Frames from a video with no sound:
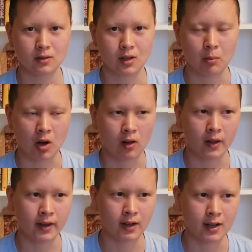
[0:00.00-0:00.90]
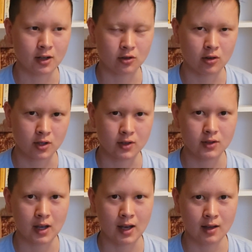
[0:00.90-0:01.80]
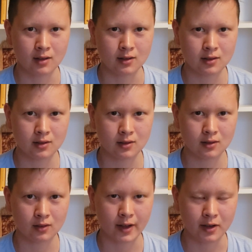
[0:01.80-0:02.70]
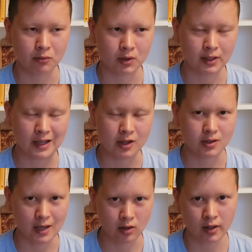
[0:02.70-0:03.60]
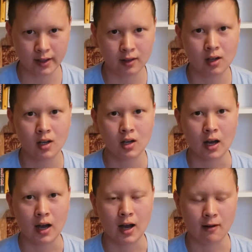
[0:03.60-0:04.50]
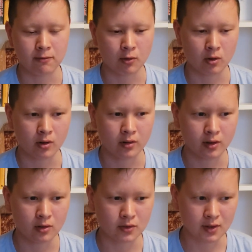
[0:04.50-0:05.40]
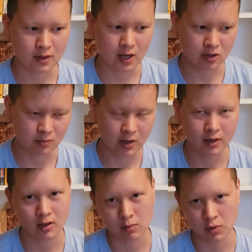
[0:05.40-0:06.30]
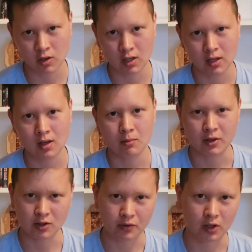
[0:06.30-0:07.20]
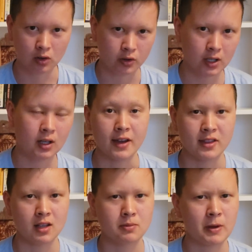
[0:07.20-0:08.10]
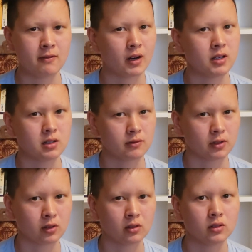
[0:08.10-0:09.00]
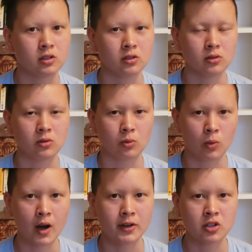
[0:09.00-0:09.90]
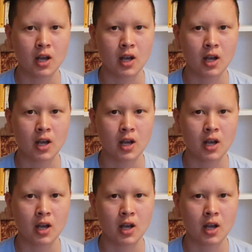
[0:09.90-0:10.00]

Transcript: appalling and atrocious and, like, really unsettling for those in the Asian American community, myself included. I think it's been very difficult to watch